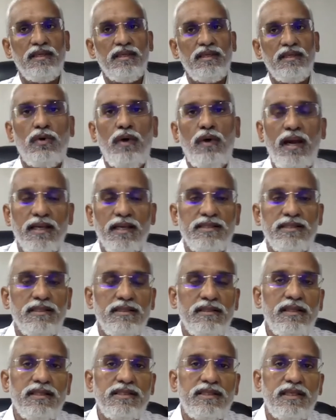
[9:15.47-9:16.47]
So as
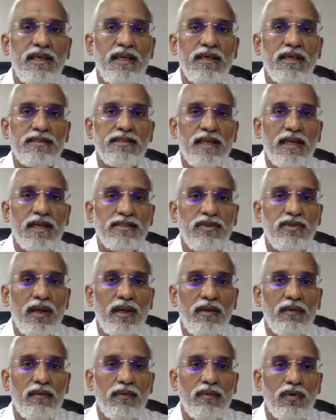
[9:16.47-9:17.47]
in this case, as I
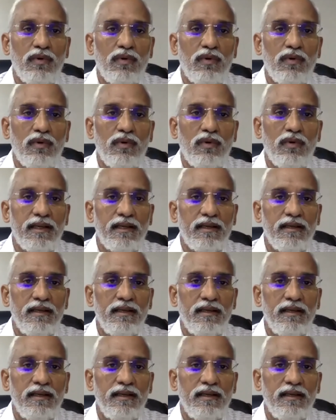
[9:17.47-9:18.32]
have told you earlier,